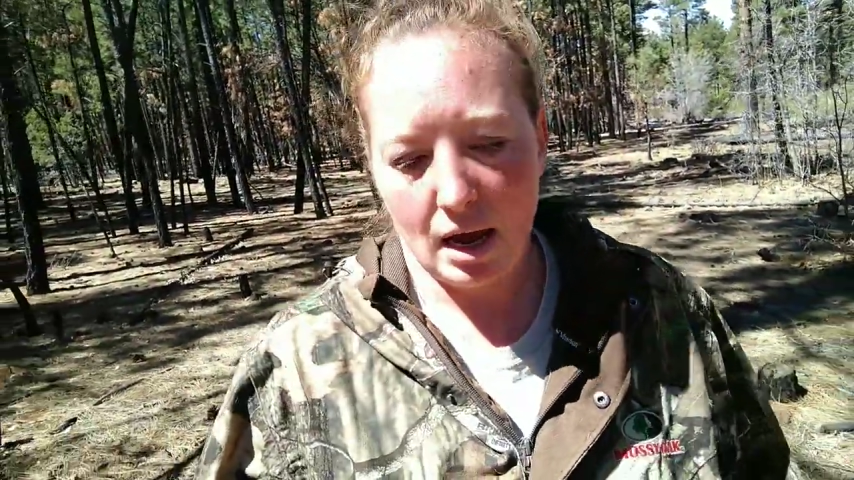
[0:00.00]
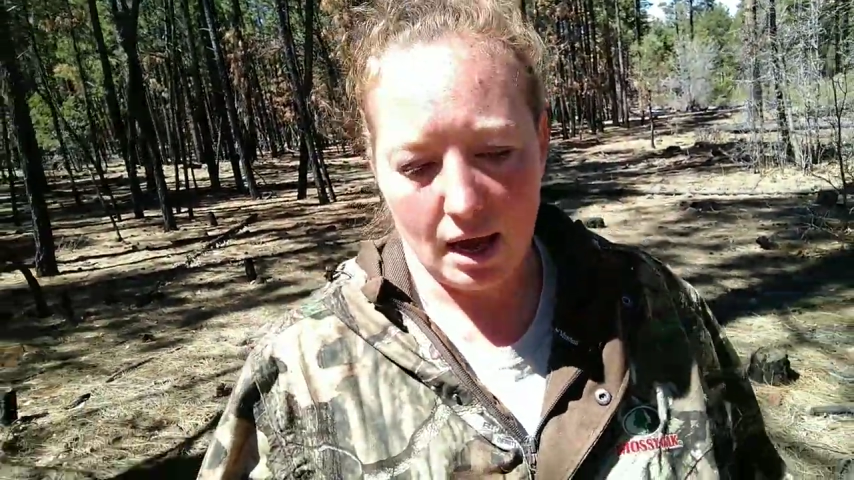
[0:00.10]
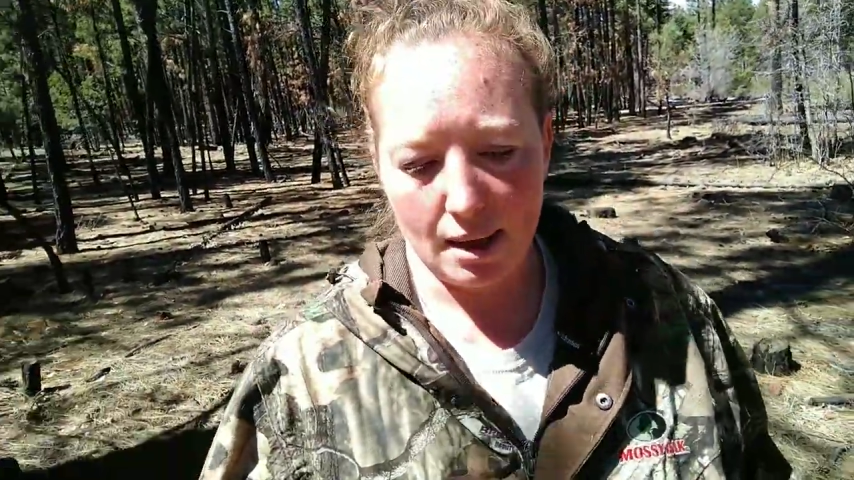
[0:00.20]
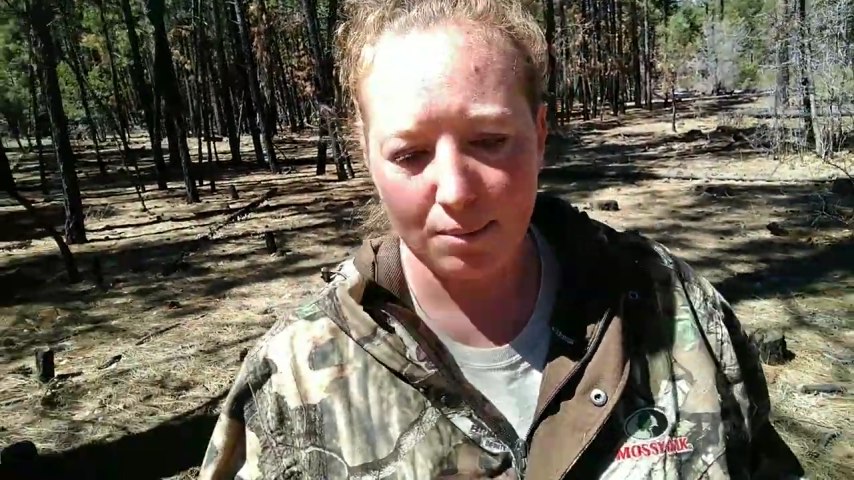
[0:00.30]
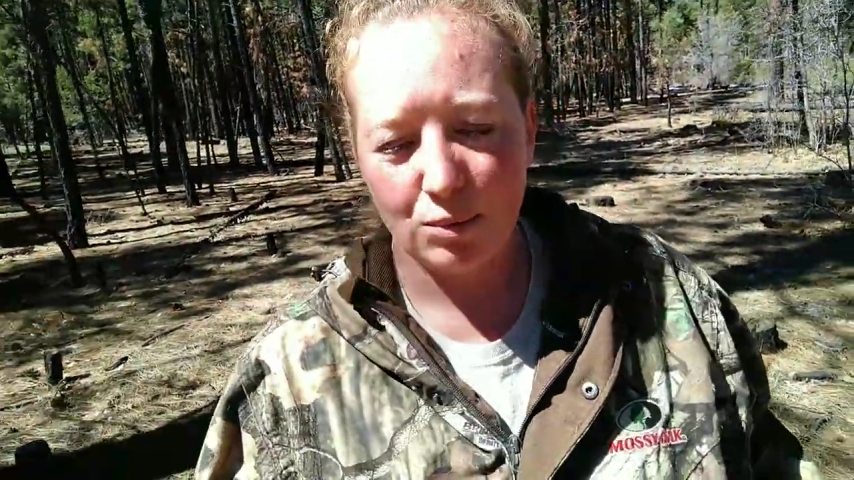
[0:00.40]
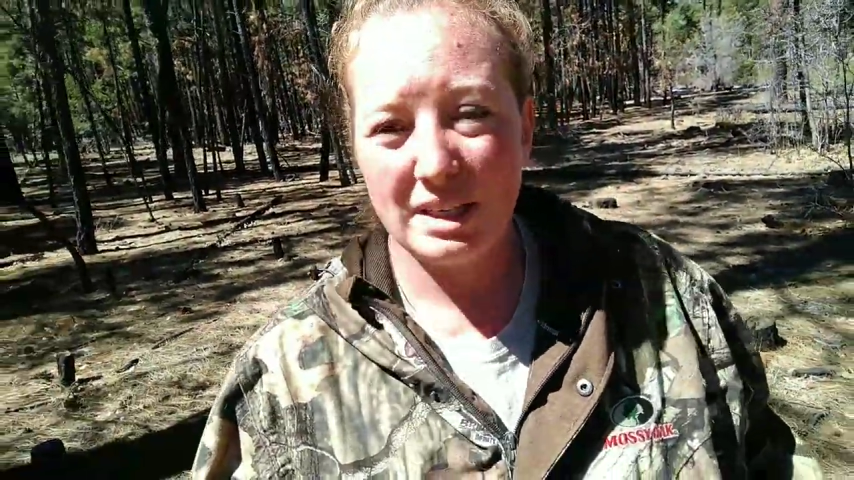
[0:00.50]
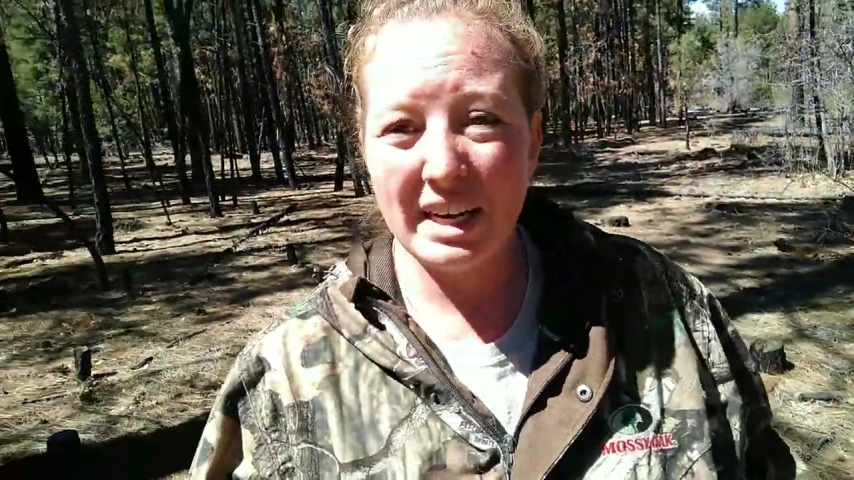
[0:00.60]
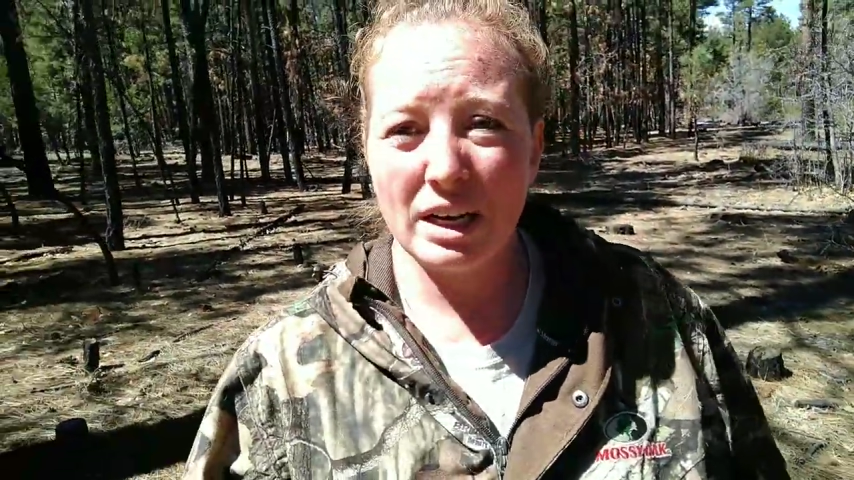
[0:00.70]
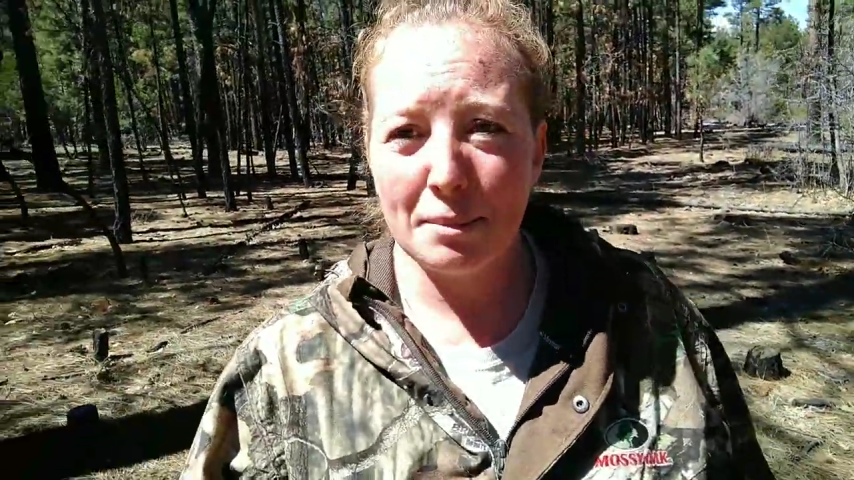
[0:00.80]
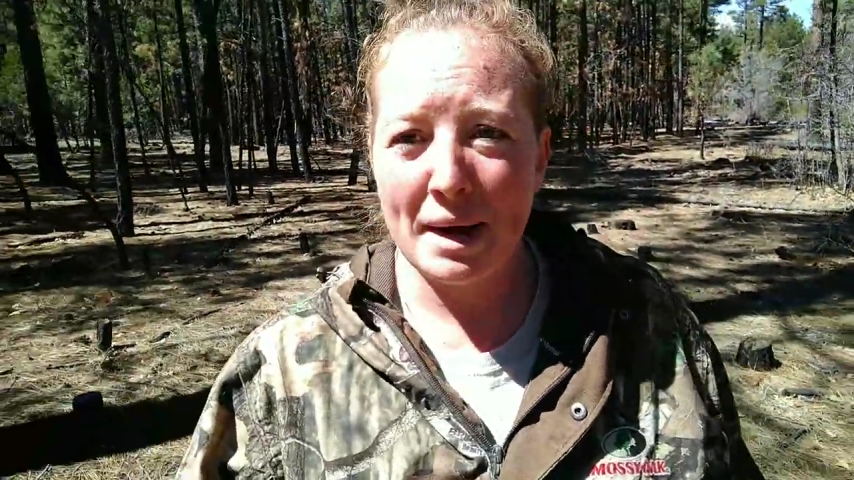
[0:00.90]
um, we did
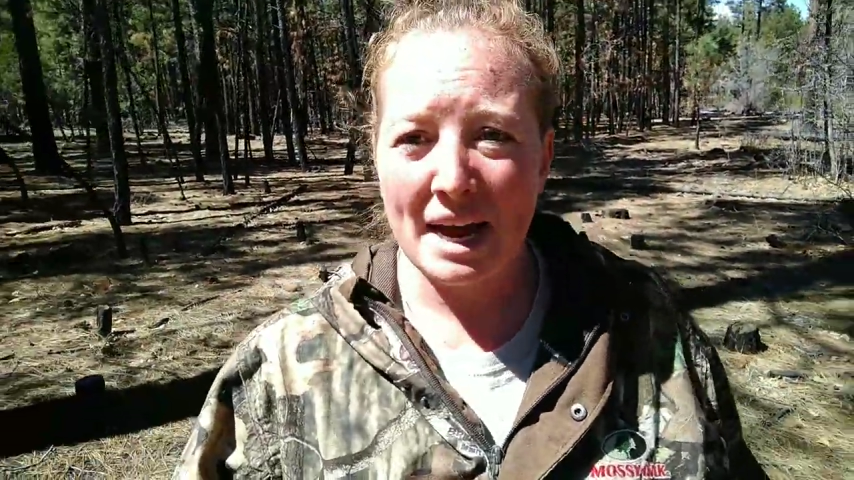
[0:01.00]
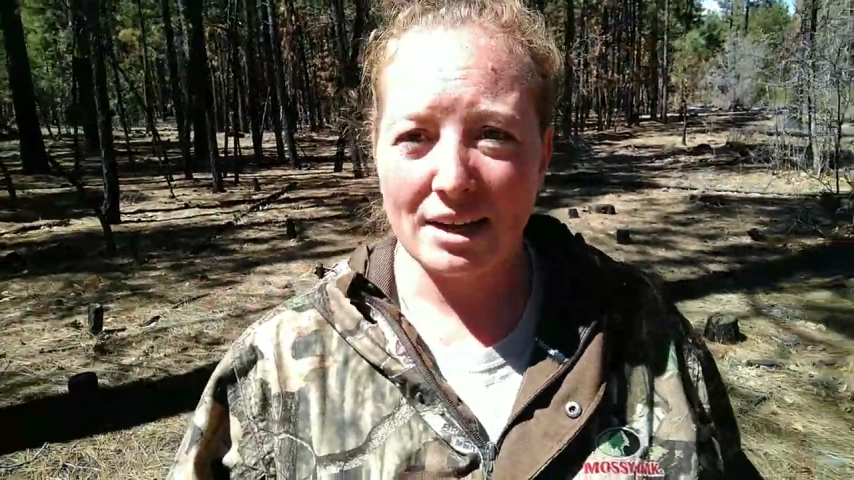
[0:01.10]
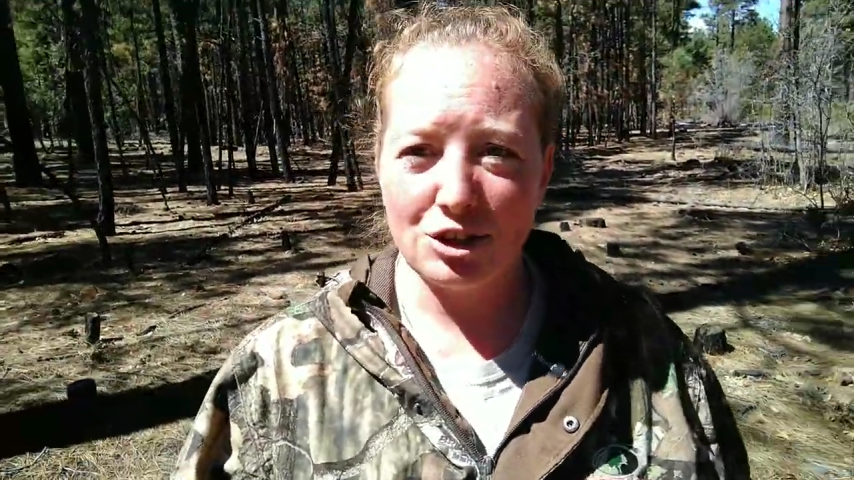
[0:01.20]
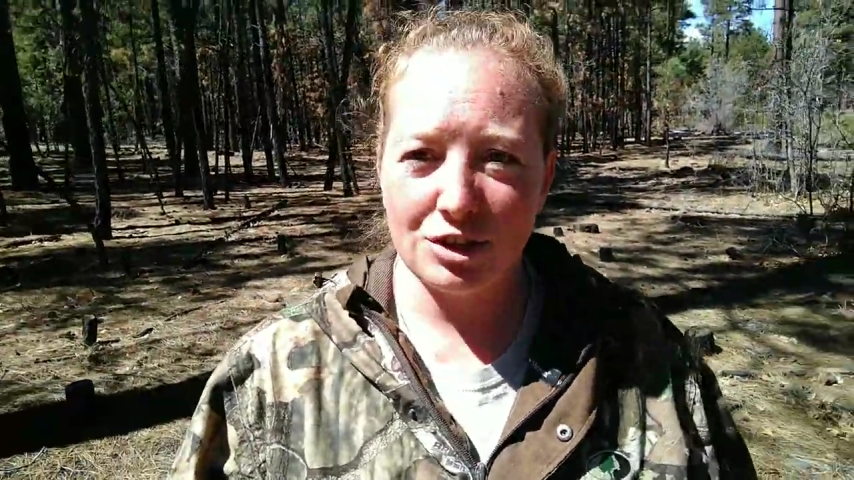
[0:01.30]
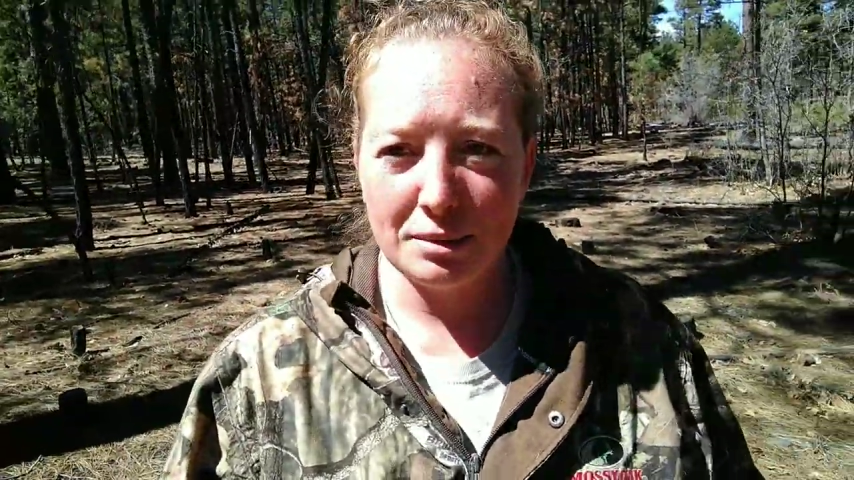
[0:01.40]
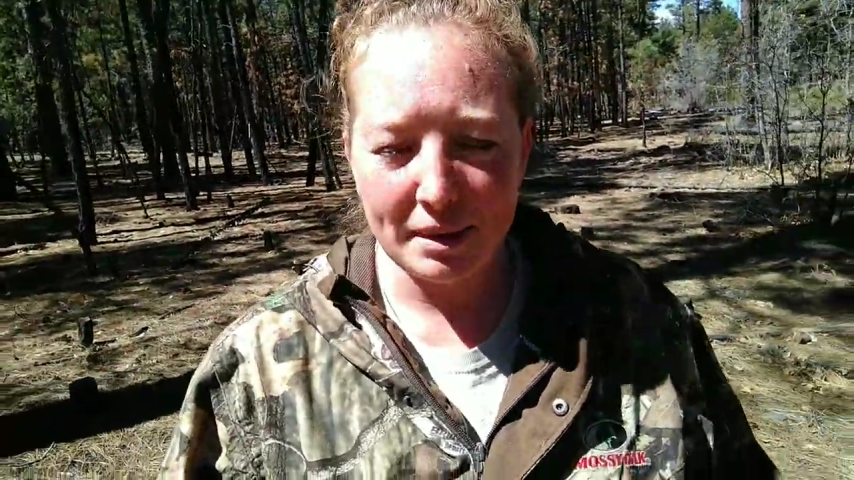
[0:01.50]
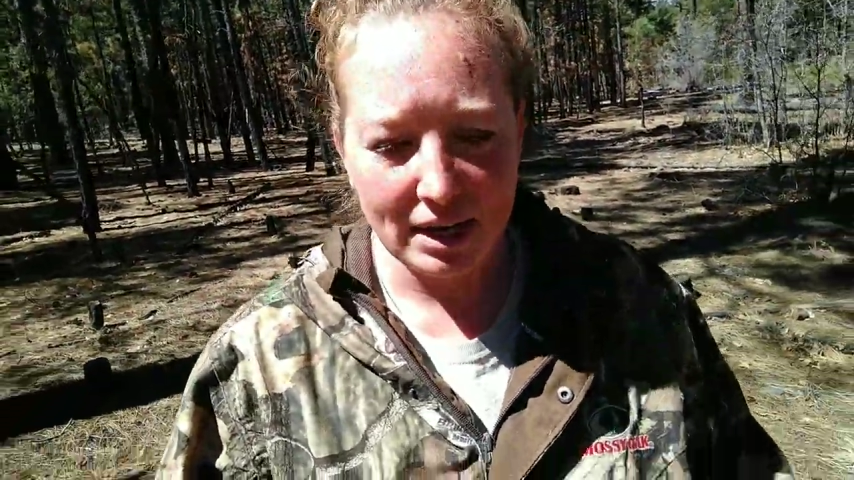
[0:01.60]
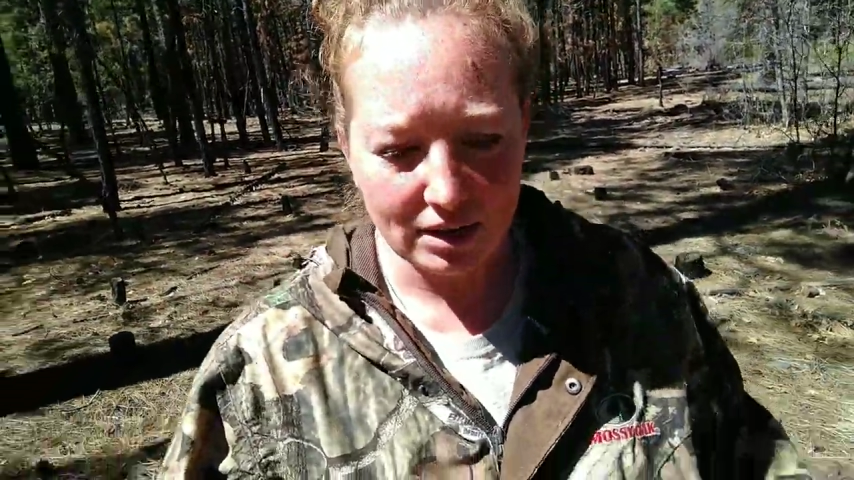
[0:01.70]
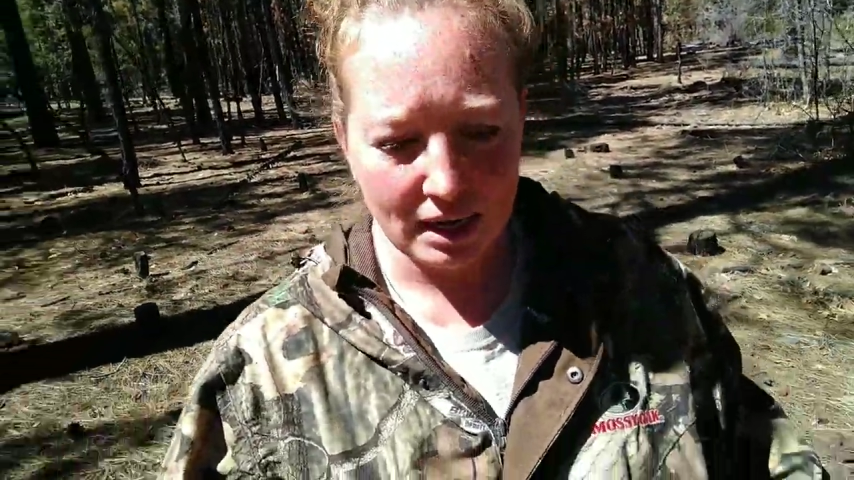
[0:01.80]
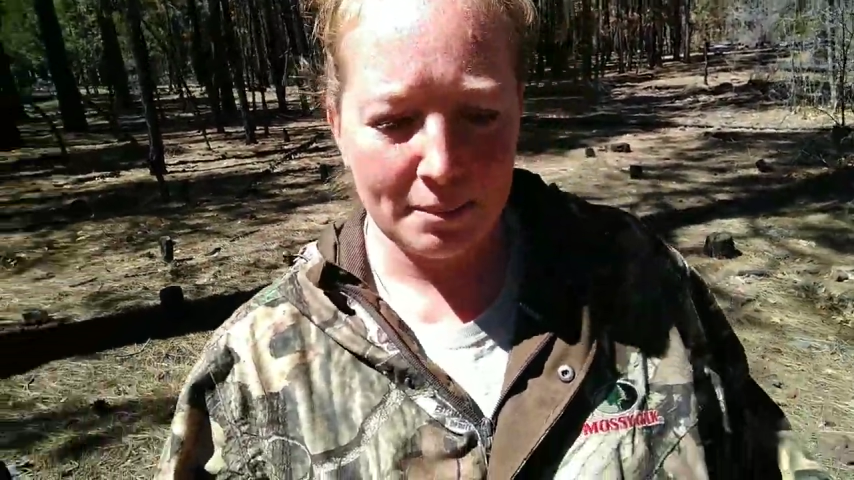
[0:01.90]
get our package in the
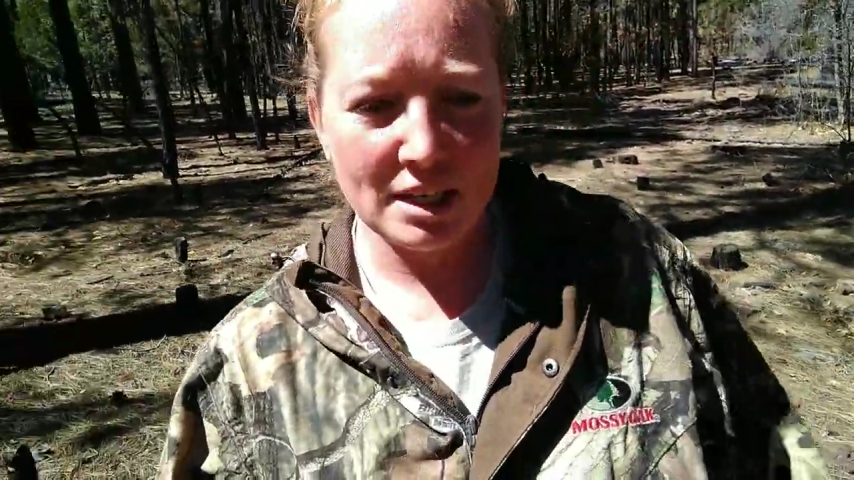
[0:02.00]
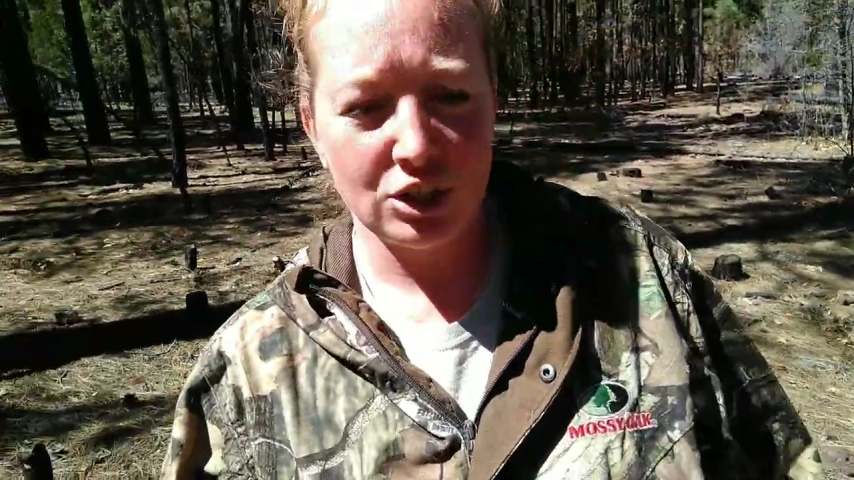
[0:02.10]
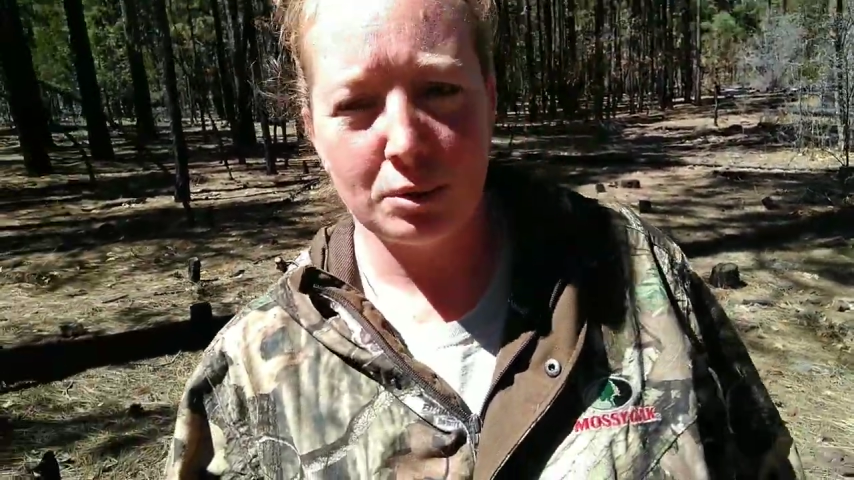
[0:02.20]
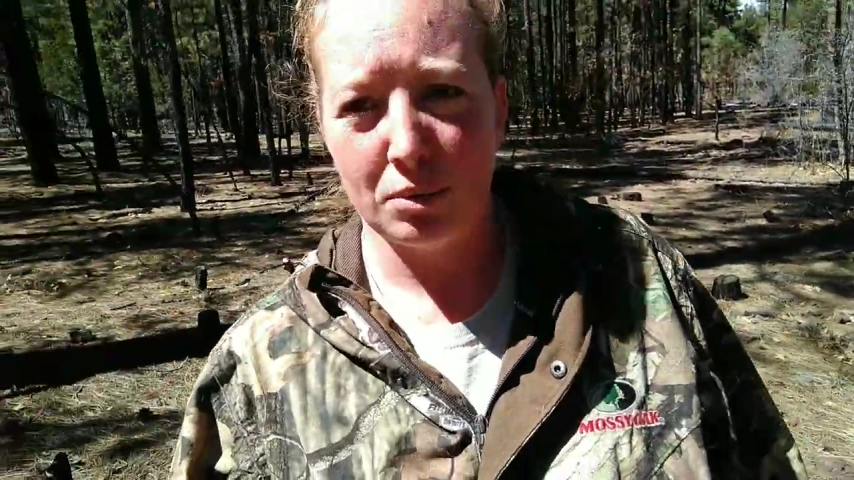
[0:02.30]
mail that I mentioned